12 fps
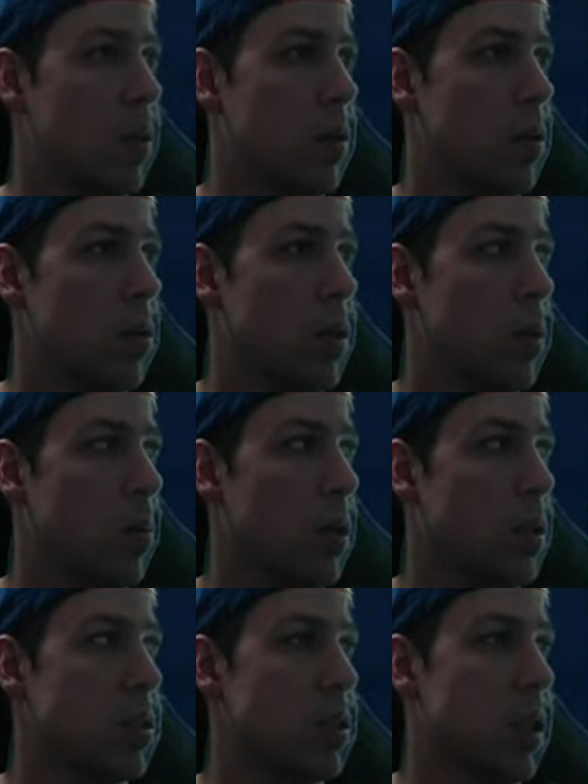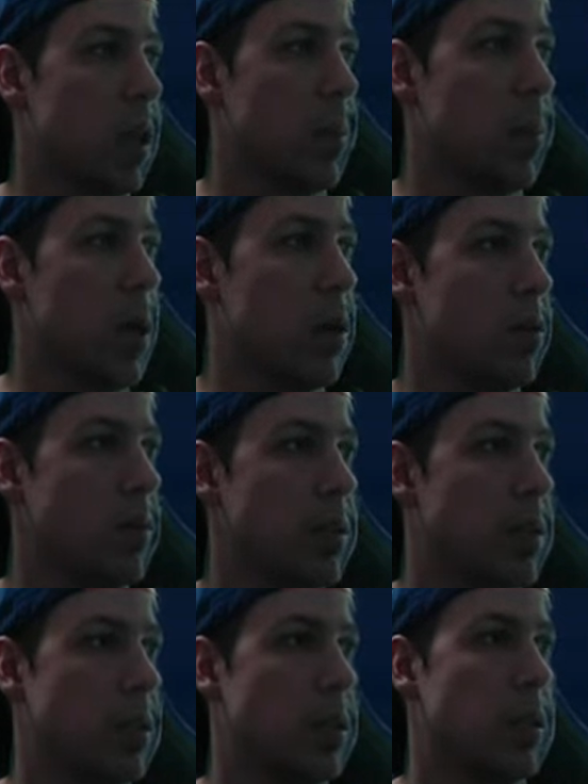or you can watch the
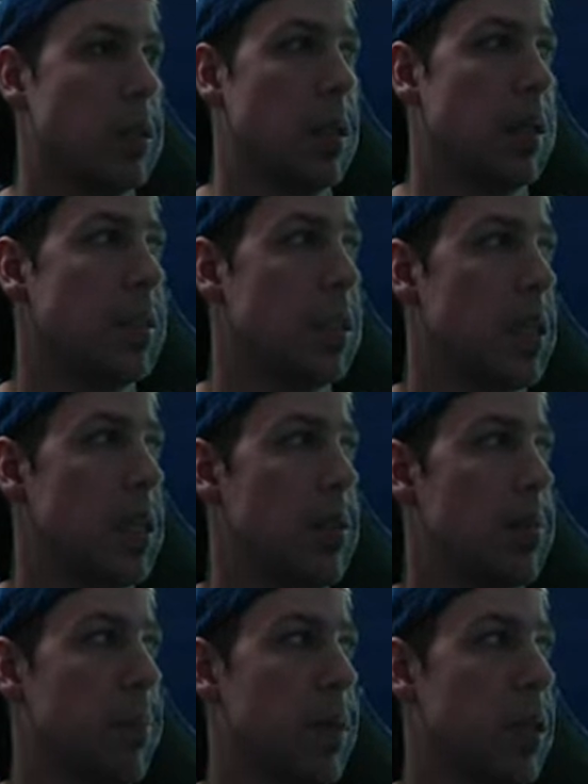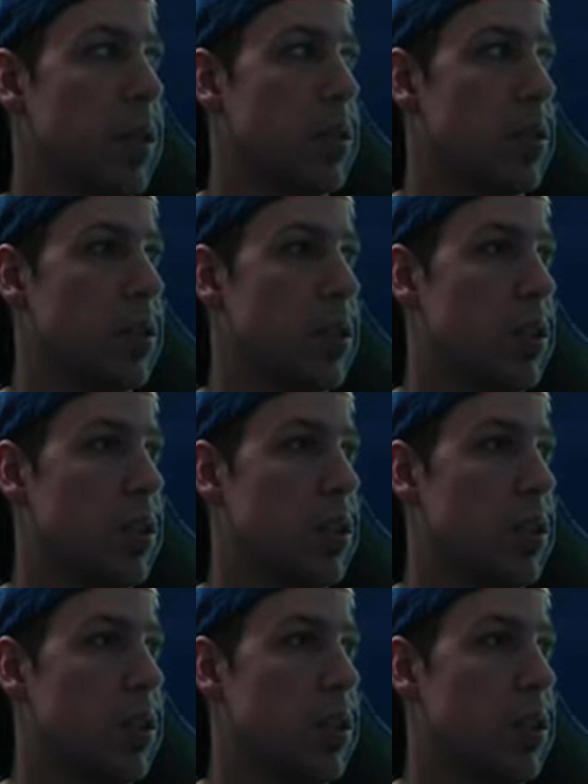pause. That's up to